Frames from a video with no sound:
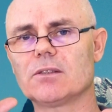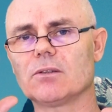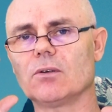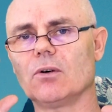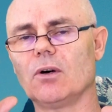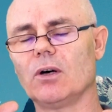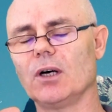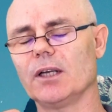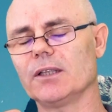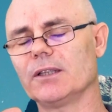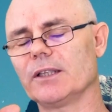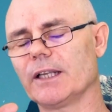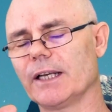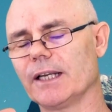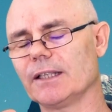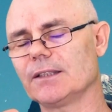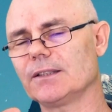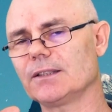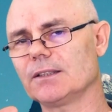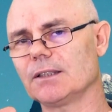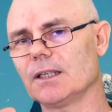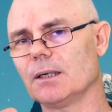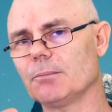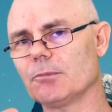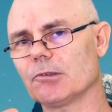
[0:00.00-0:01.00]
based
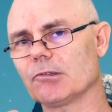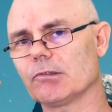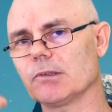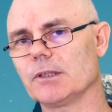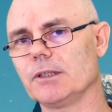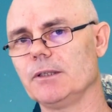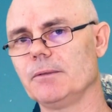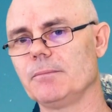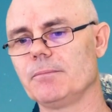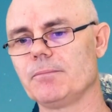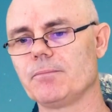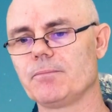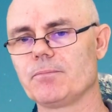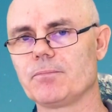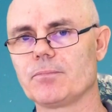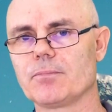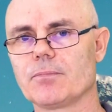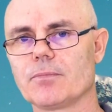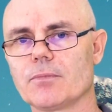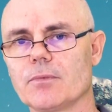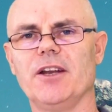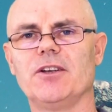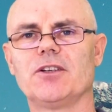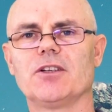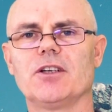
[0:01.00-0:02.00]
on that summary.
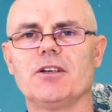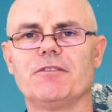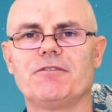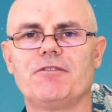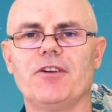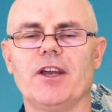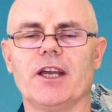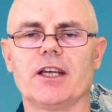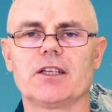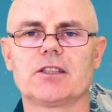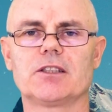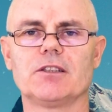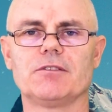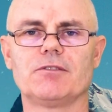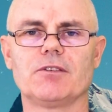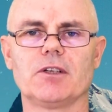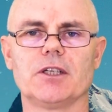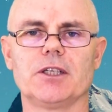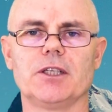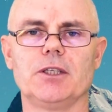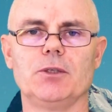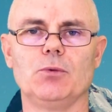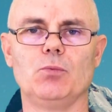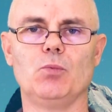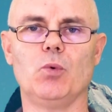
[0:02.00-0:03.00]
And
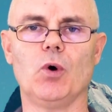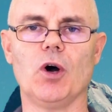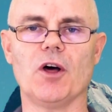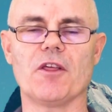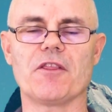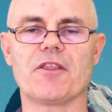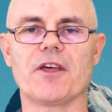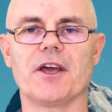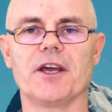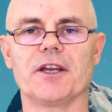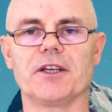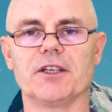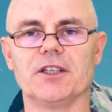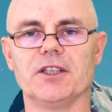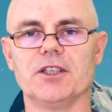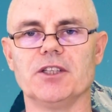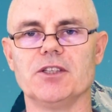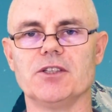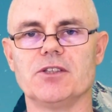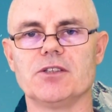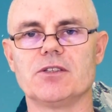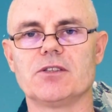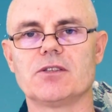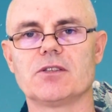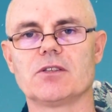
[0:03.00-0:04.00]
effectively what
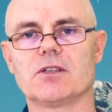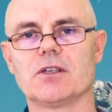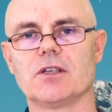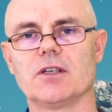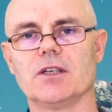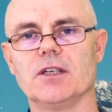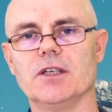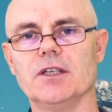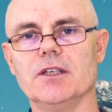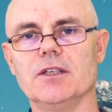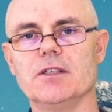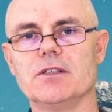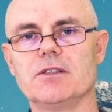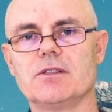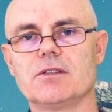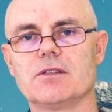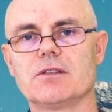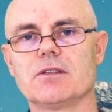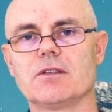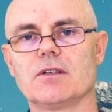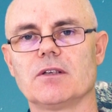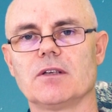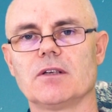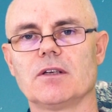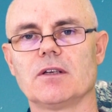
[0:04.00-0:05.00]
that is
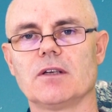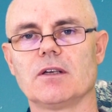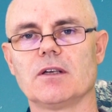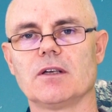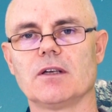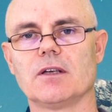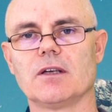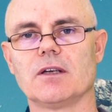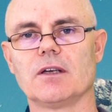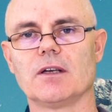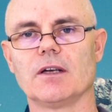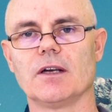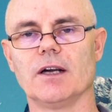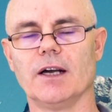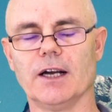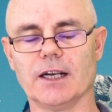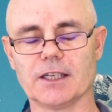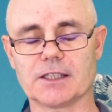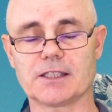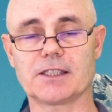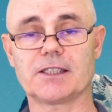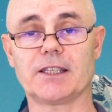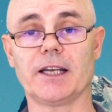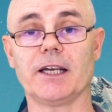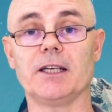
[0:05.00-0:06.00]

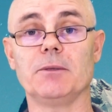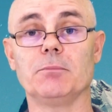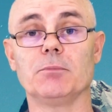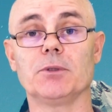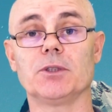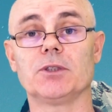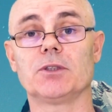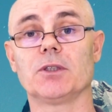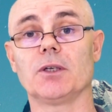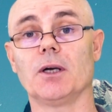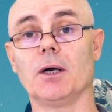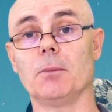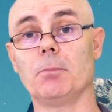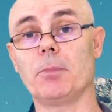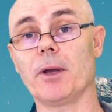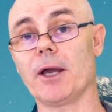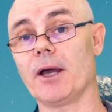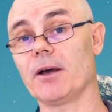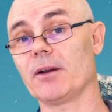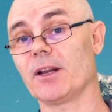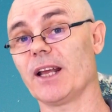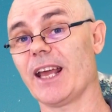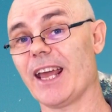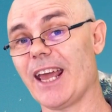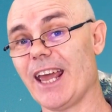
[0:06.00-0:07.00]
a
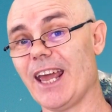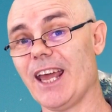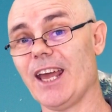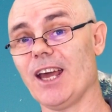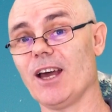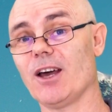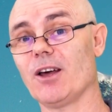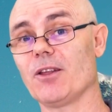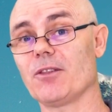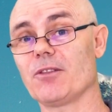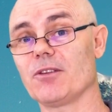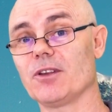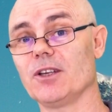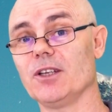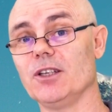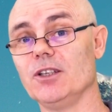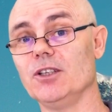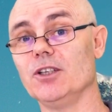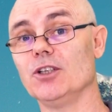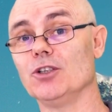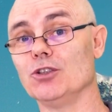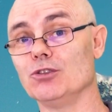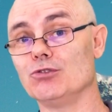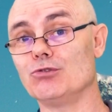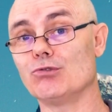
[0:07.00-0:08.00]
statement about
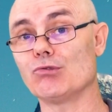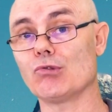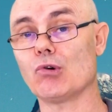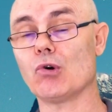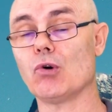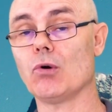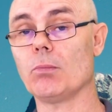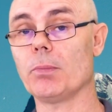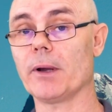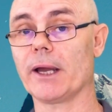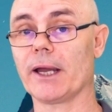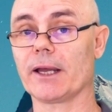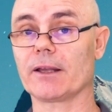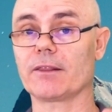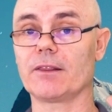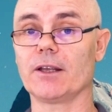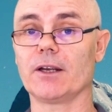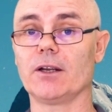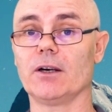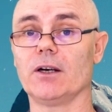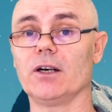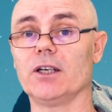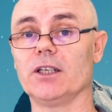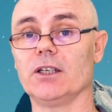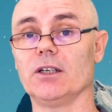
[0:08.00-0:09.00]
how the
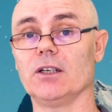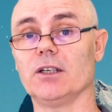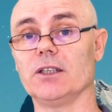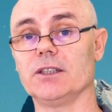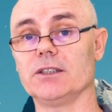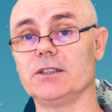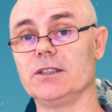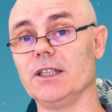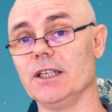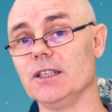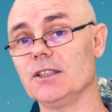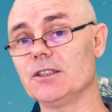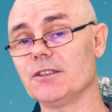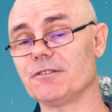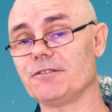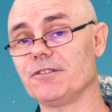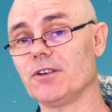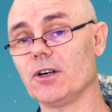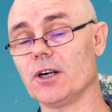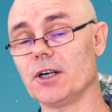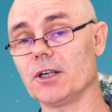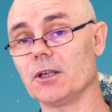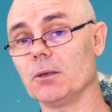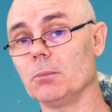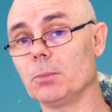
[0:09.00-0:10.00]
drawback that I
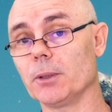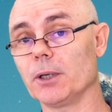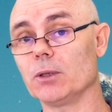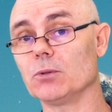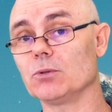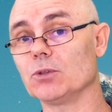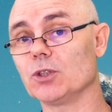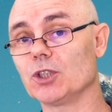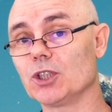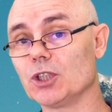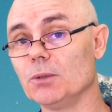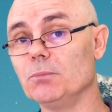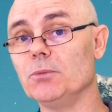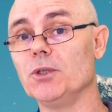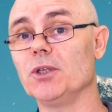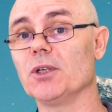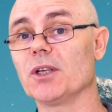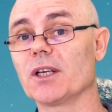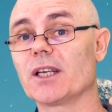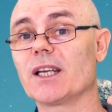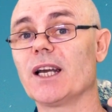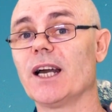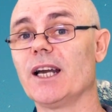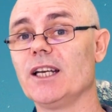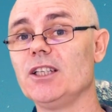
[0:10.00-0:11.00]
identified
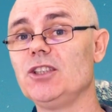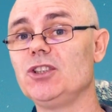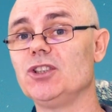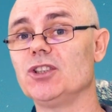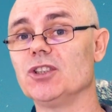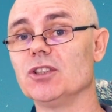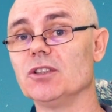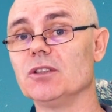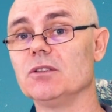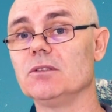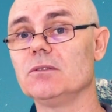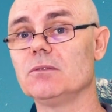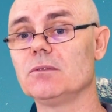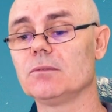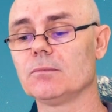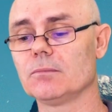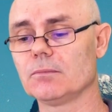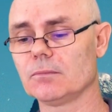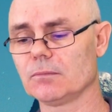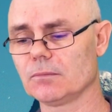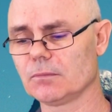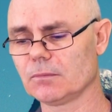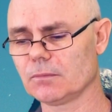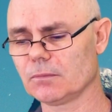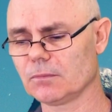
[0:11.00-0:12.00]
about
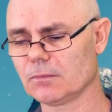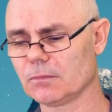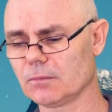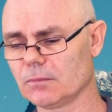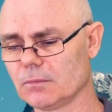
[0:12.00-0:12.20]
communication